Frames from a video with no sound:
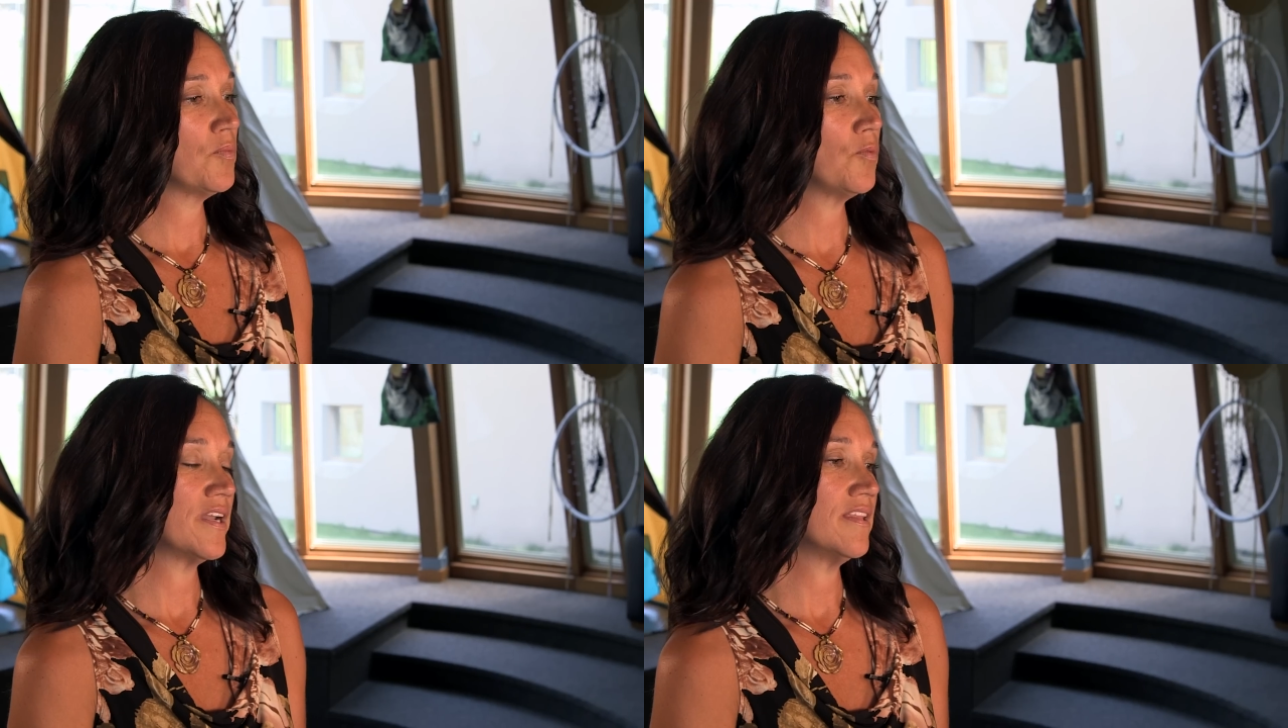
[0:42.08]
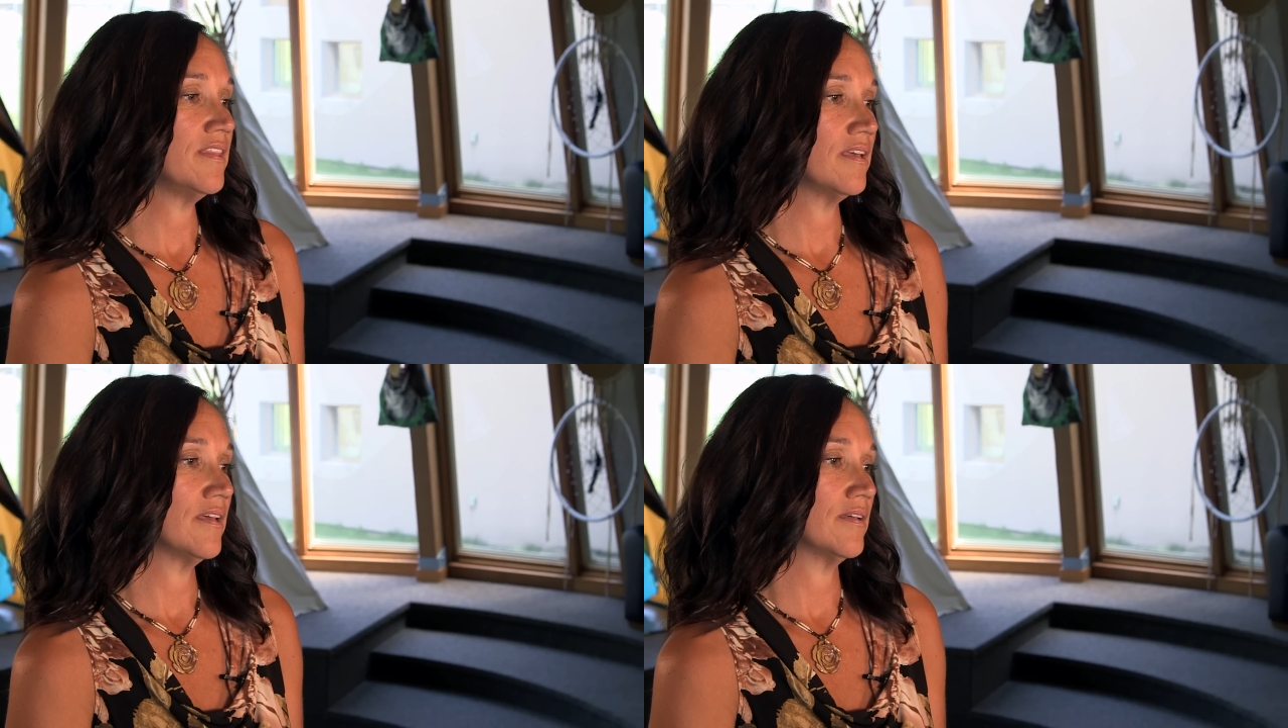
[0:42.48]
One of
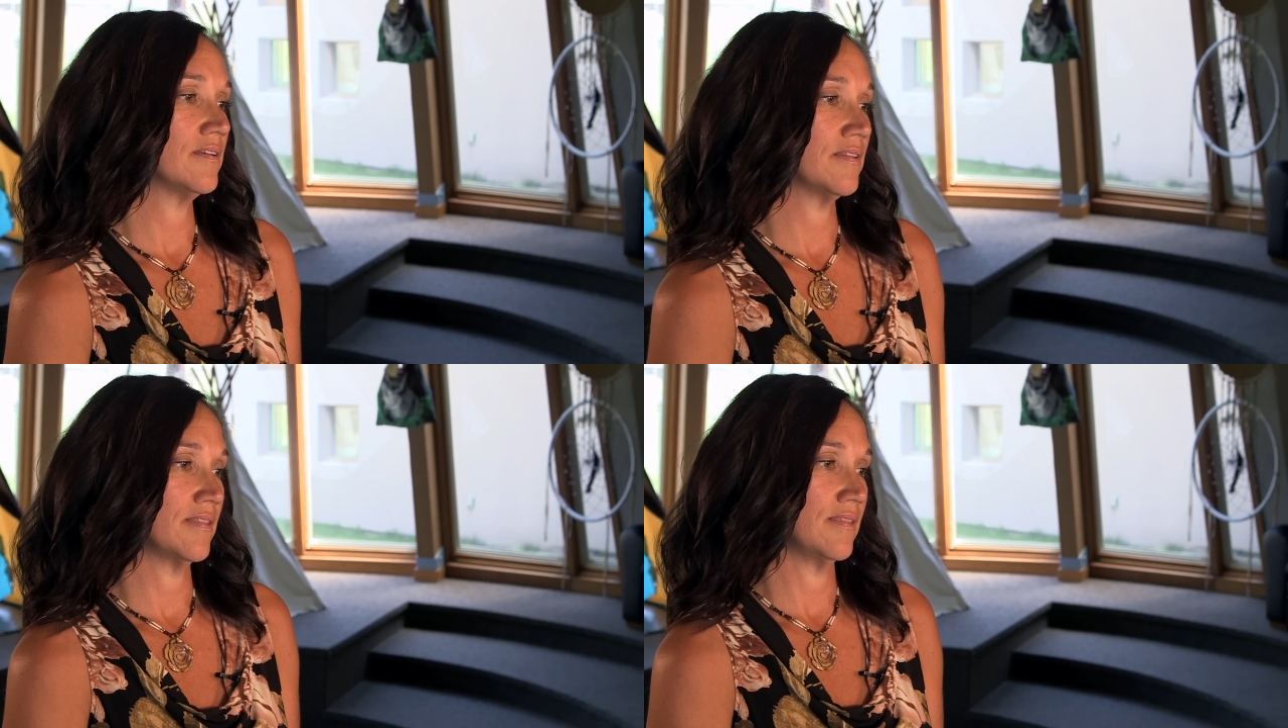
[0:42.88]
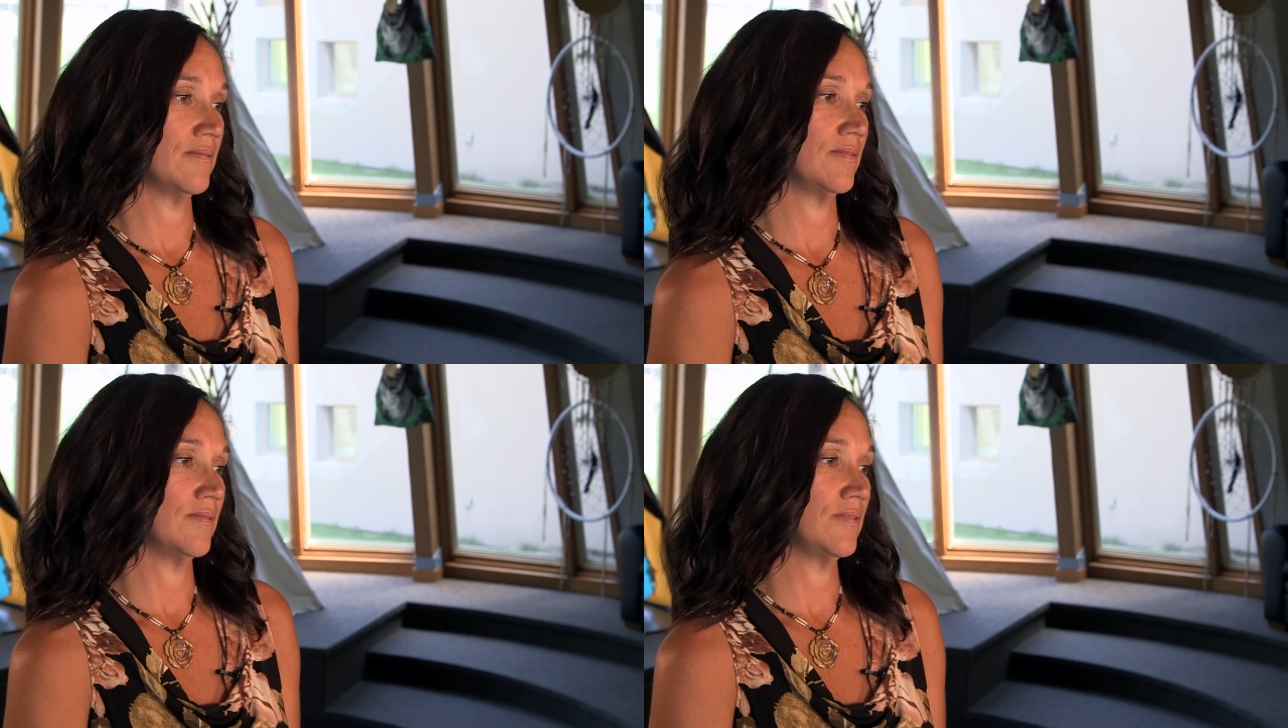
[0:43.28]
the
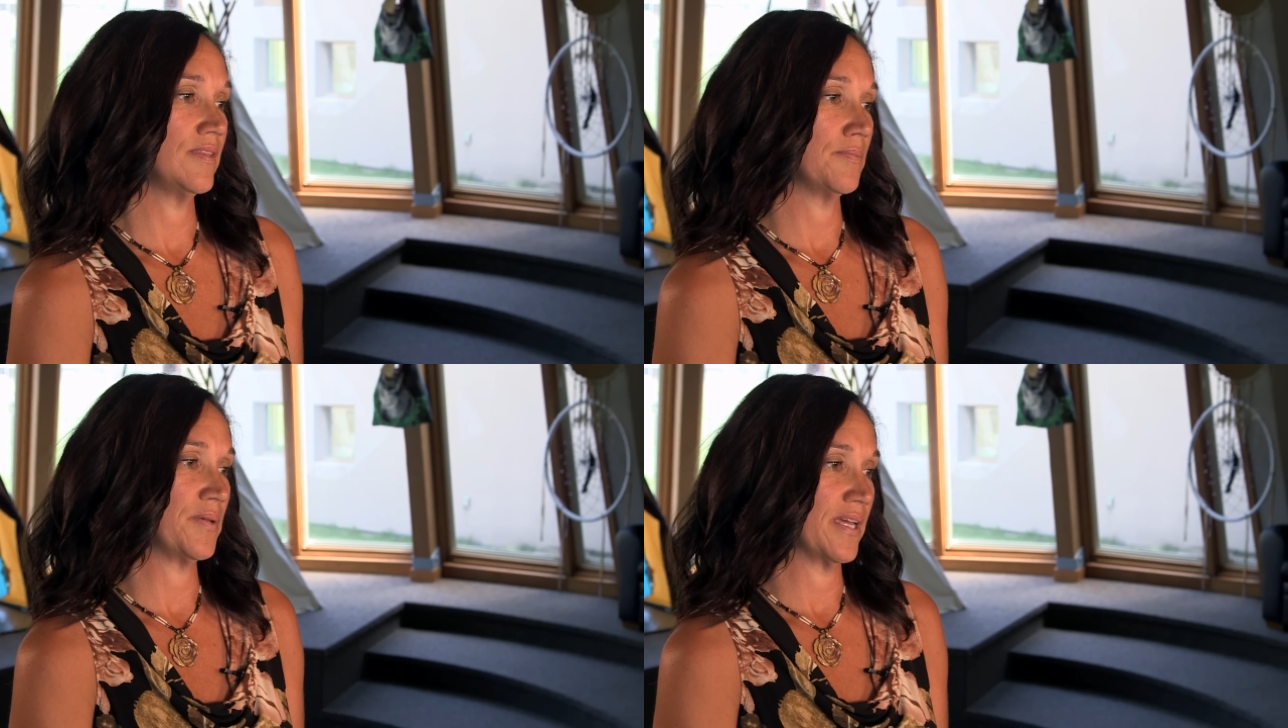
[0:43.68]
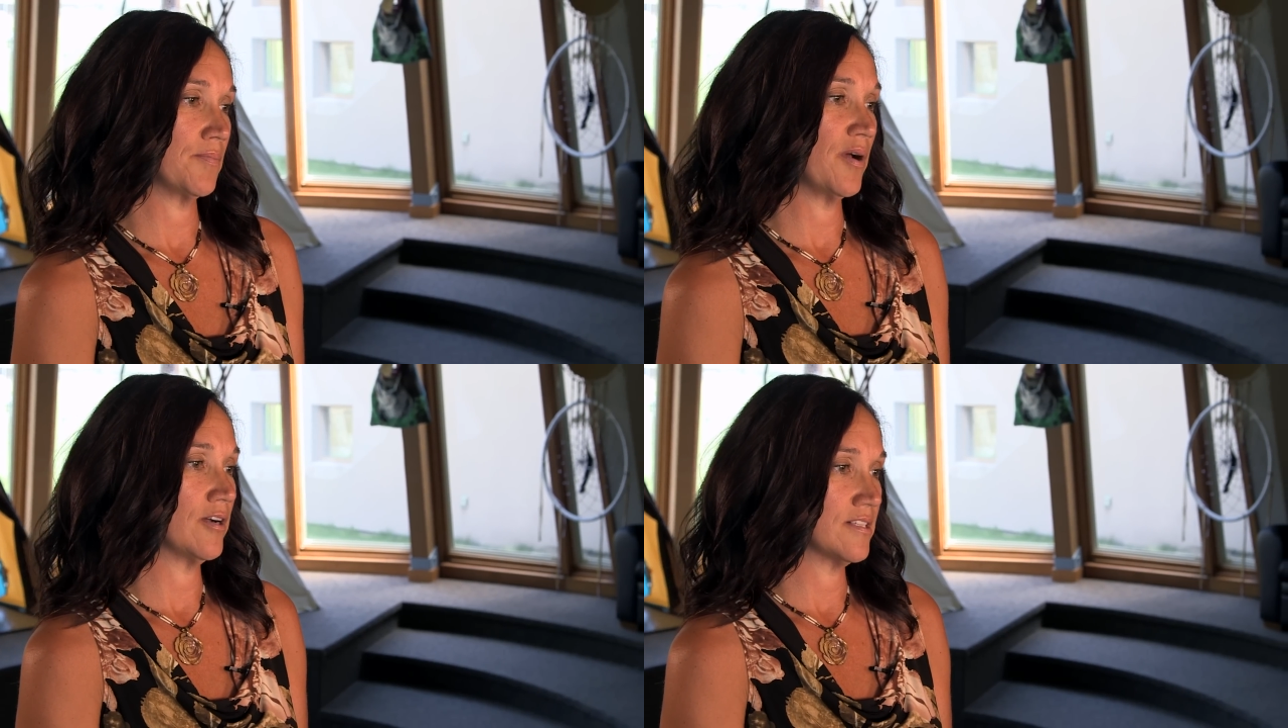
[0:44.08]

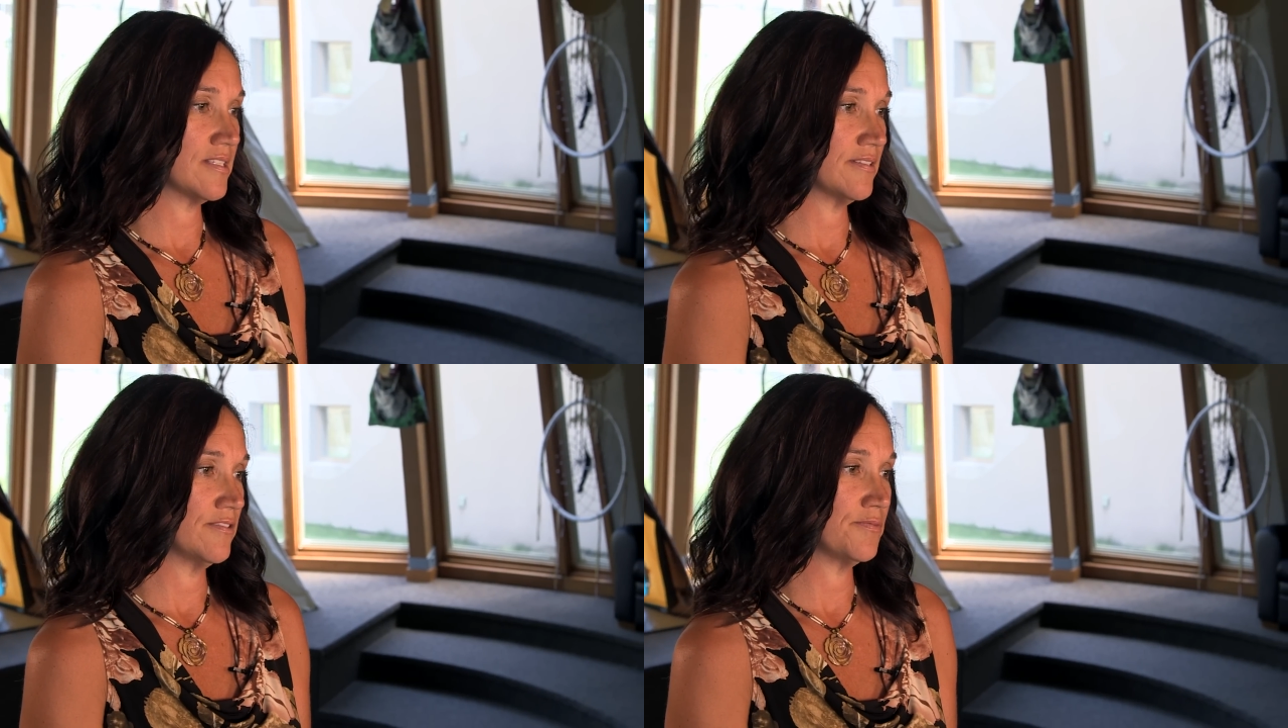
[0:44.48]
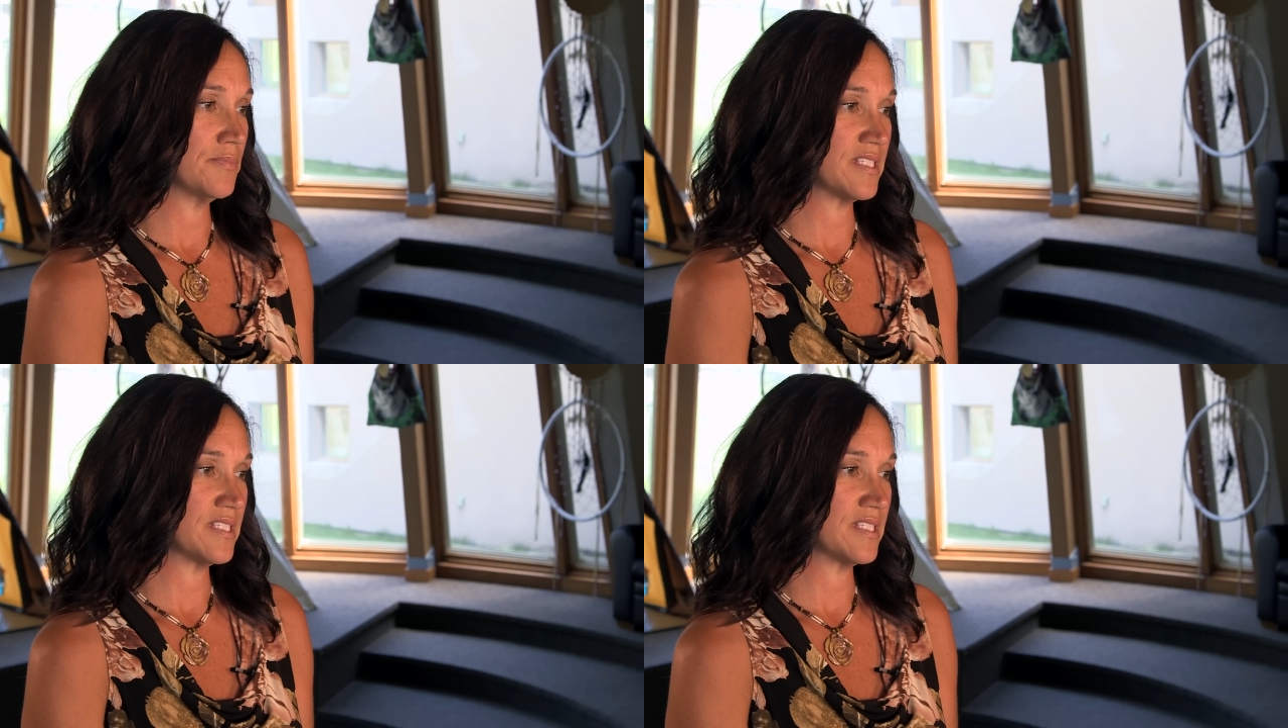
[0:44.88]
big parts of